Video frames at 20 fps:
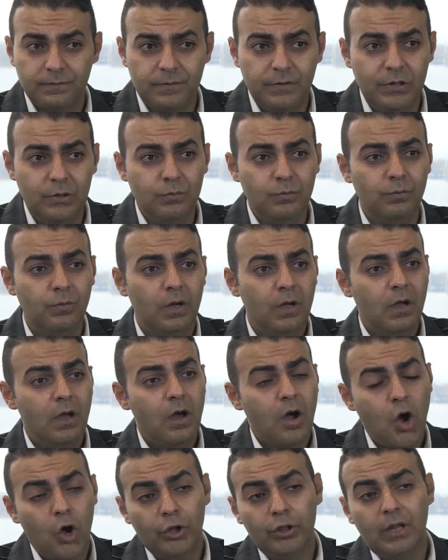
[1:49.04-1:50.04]
few
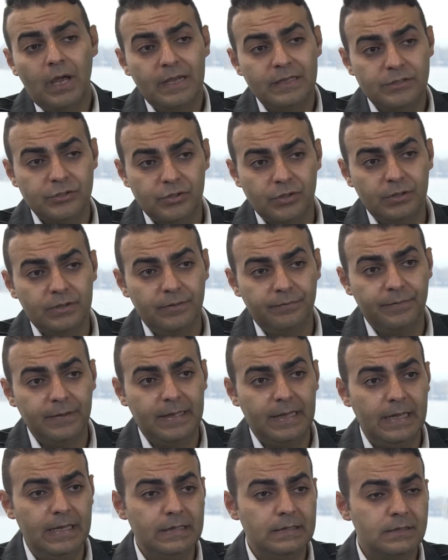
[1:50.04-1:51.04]
online
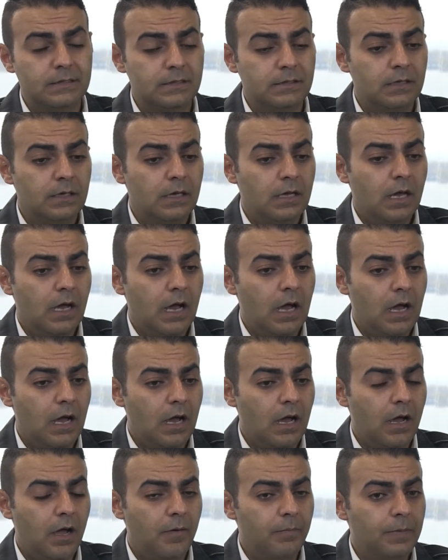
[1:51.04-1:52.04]
certificates,
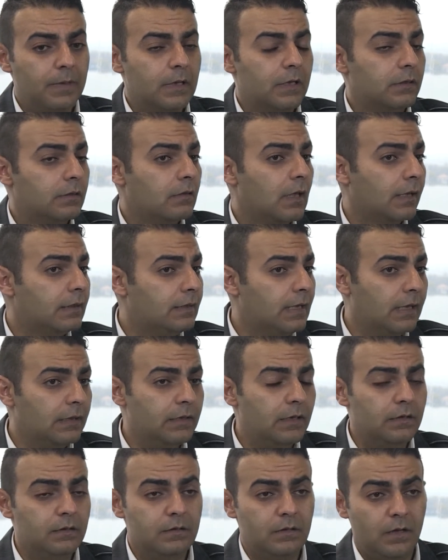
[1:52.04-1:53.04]
um,
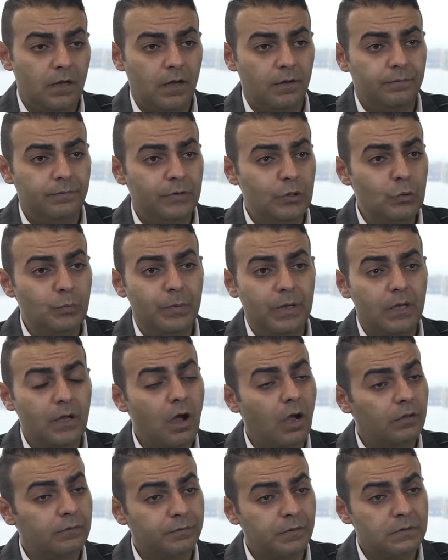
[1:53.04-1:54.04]
attended a few big
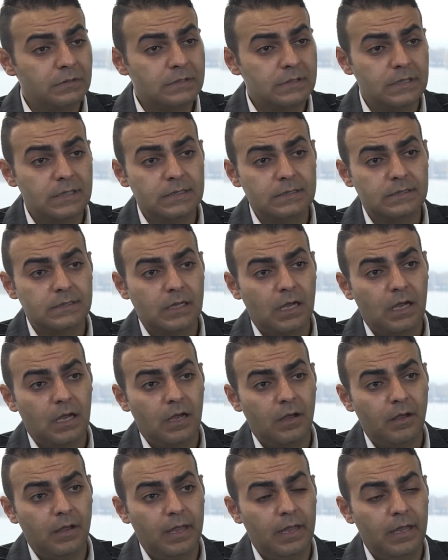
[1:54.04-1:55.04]
conferences
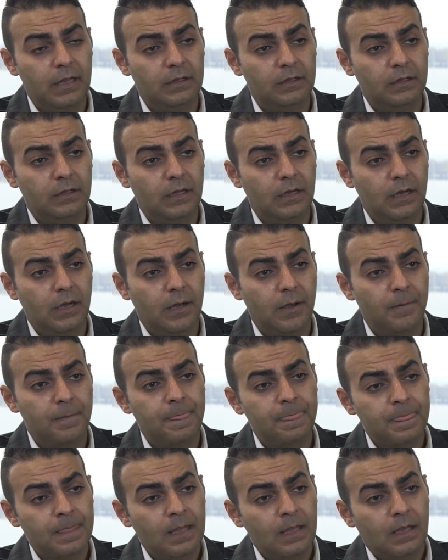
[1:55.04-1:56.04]
uh, in, uh,
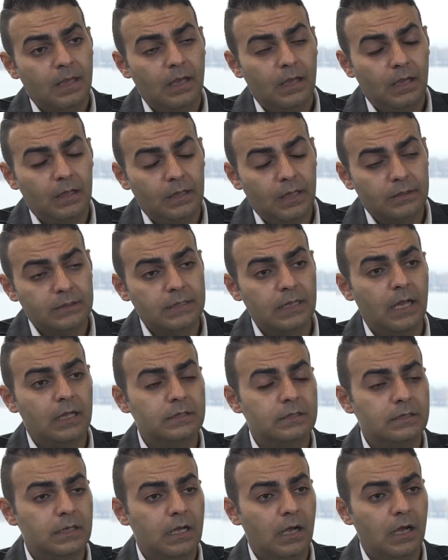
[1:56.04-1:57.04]
in
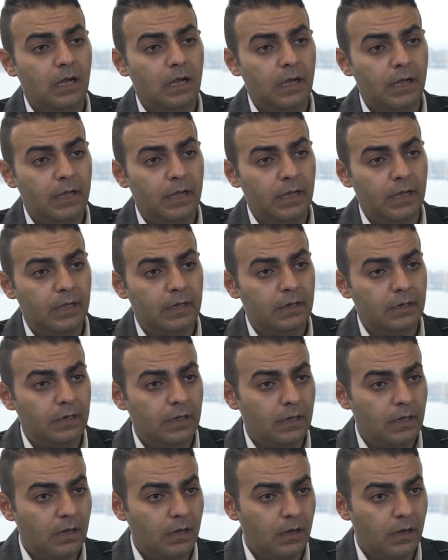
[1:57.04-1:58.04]
Atlanta, in
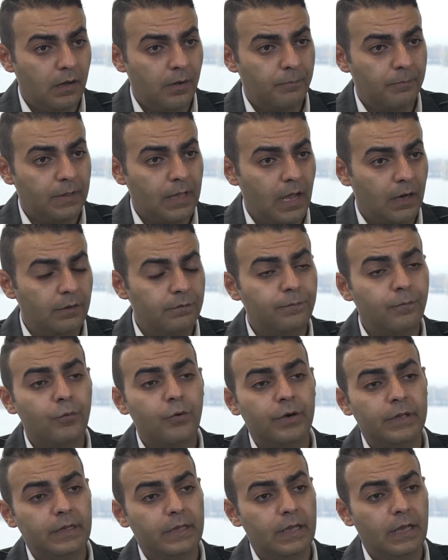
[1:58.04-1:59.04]
uh, um,
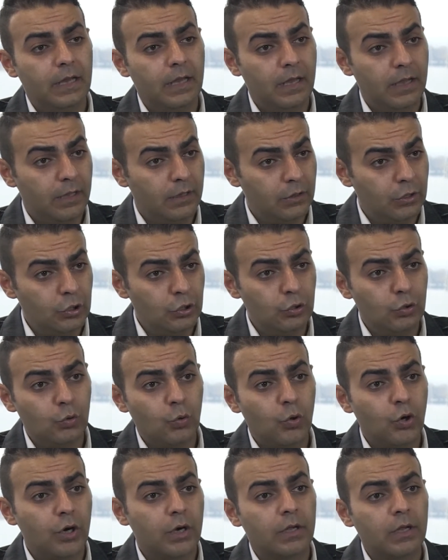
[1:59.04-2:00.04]
California, in New
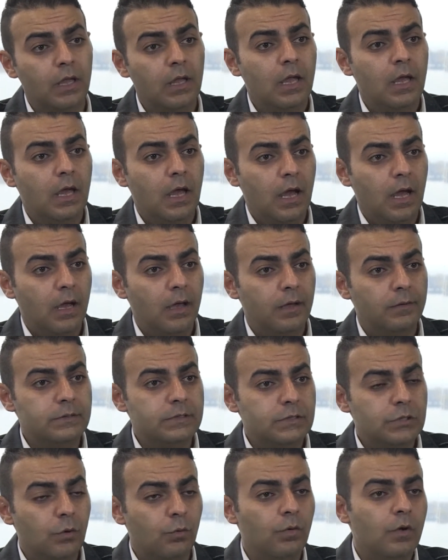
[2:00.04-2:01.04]
York. Uh,
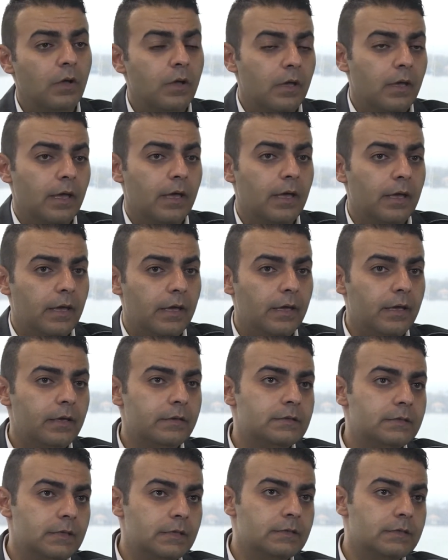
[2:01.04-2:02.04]
so
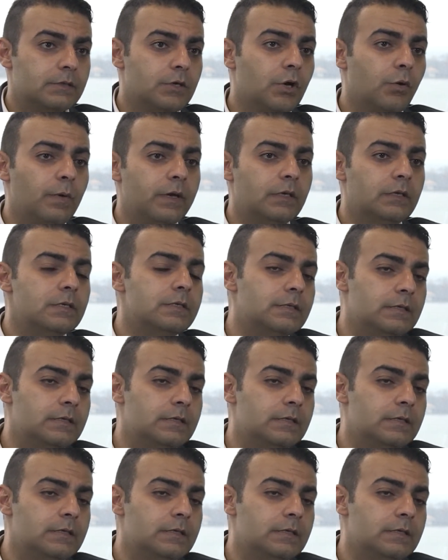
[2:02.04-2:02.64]
it's, it's going to